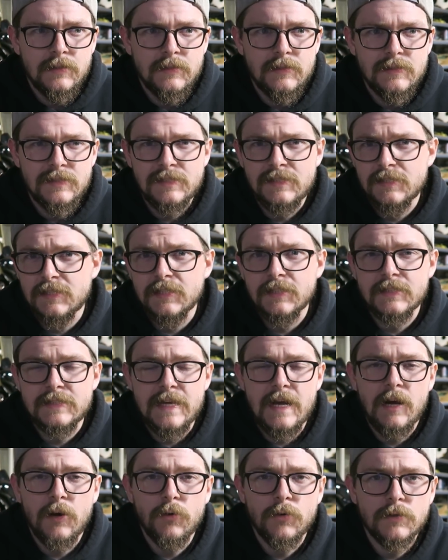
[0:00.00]
6
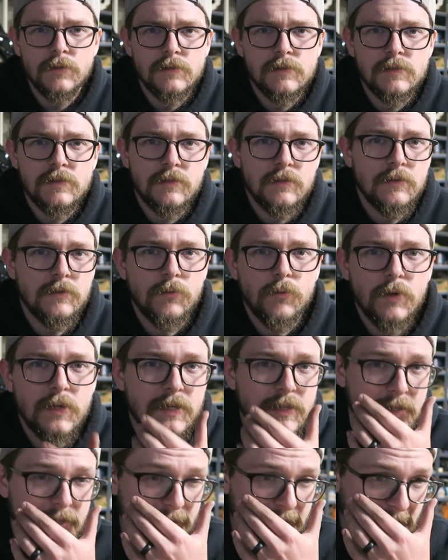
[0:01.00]
hours
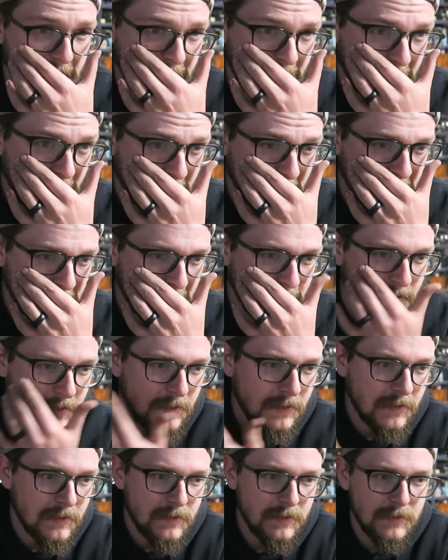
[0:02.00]
working on that thing
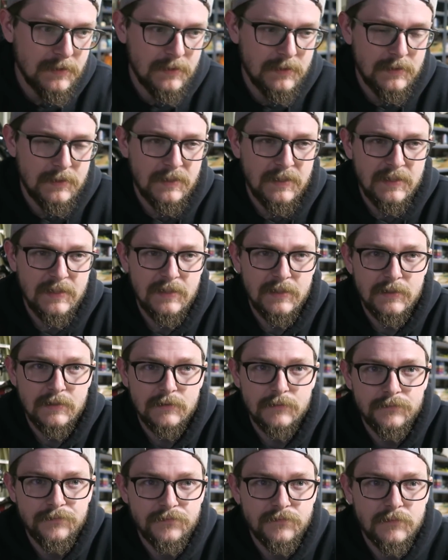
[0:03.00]
today,
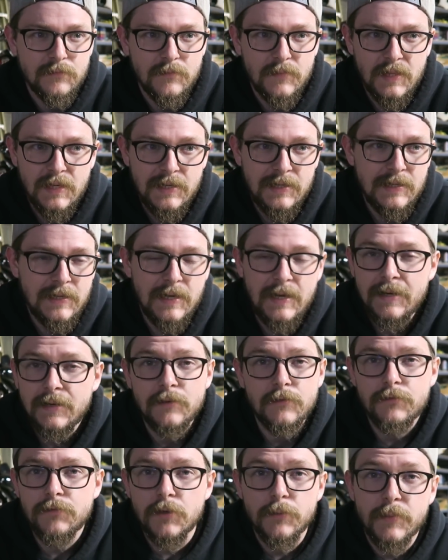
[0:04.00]
and I
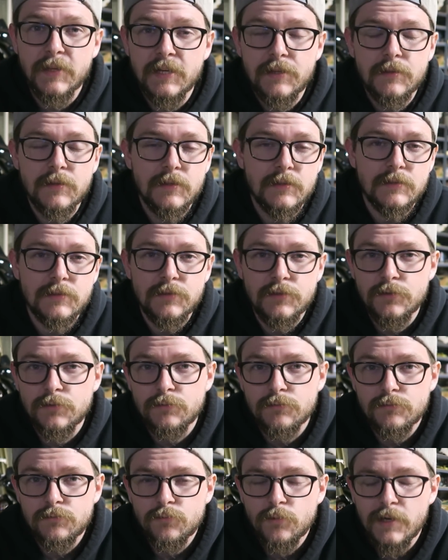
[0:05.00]
didn't film anything until
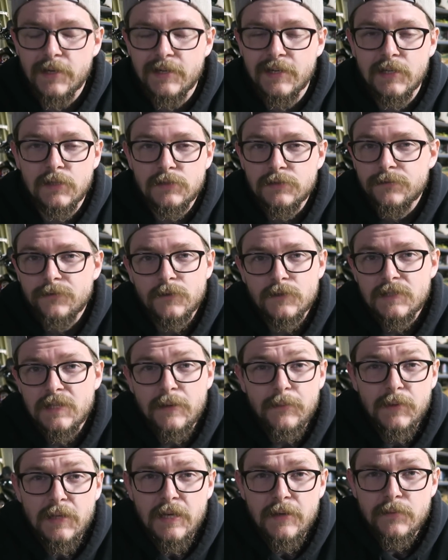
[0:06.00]
right now. It's the first
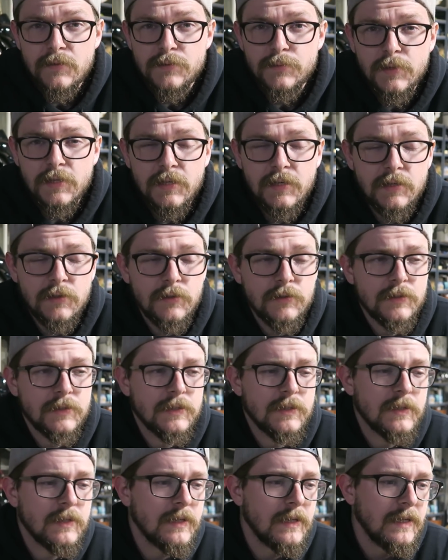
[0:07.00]
time the camera's been on all
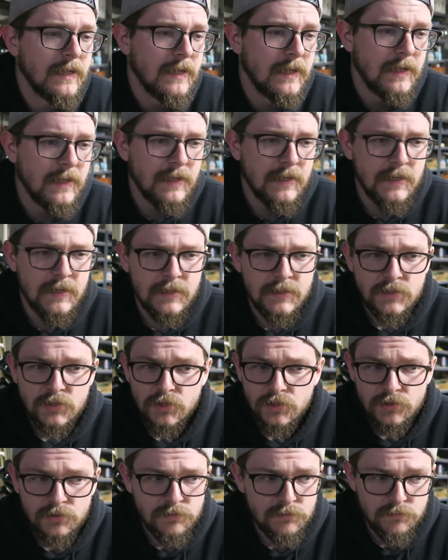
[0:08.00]
day.
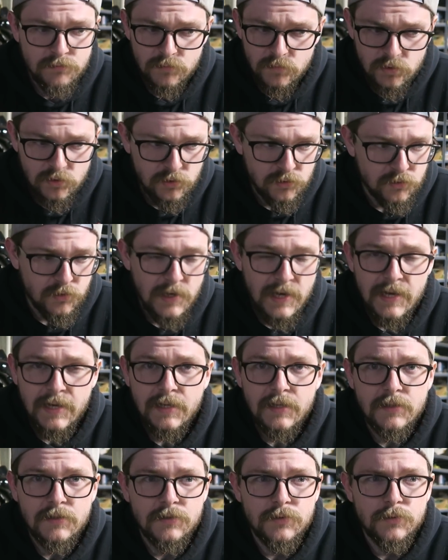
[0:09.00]
Just
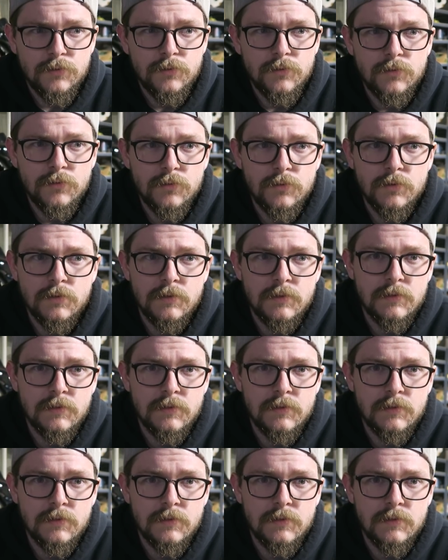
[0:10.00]
trying to